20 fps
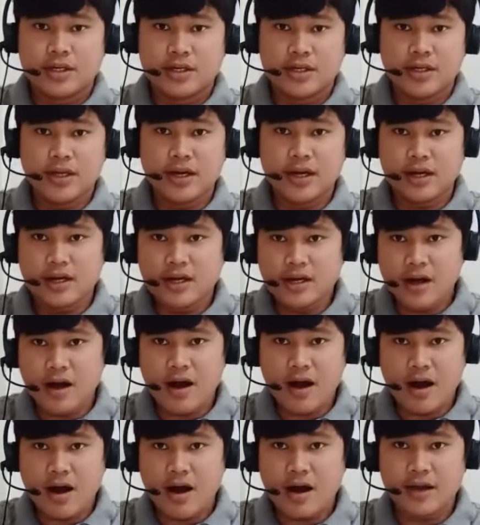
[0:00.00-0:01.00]
na
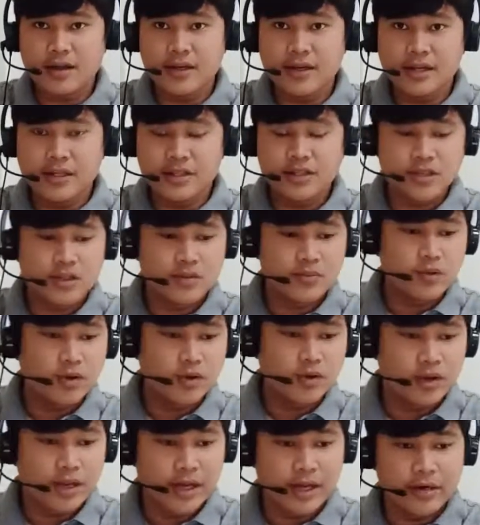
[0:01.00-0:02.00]
God is a
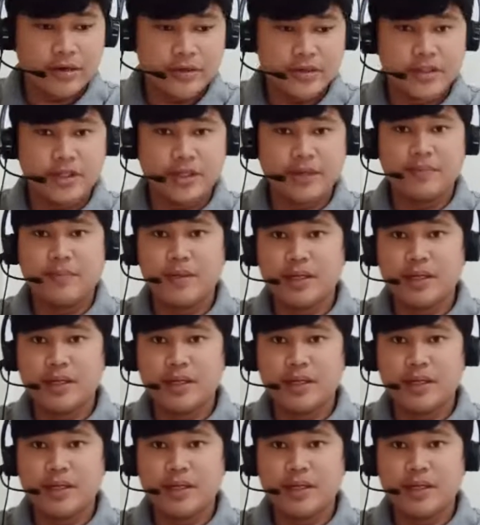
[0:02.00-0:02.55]
small letter G,